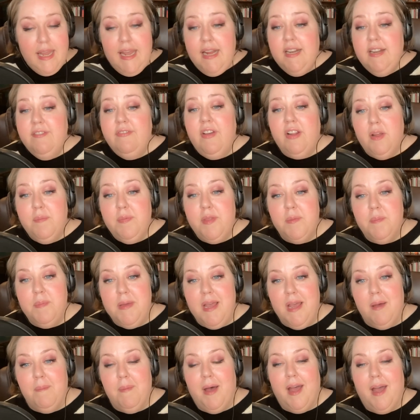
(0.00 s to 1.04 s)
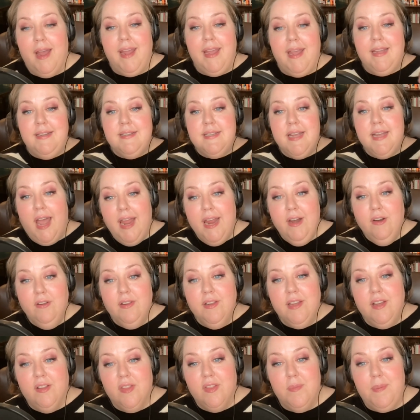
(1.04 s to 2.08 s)
He developed the BMI
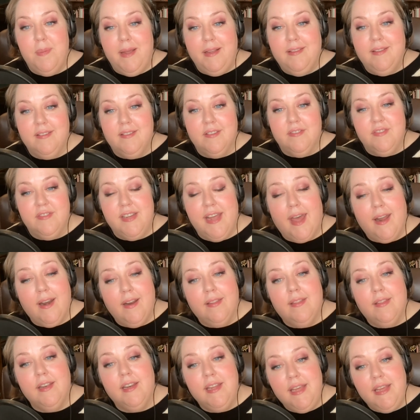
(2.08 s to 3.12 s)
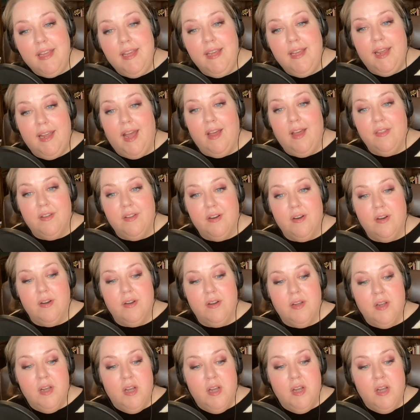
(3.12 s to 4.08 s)
entirely on the basis of data that he gathered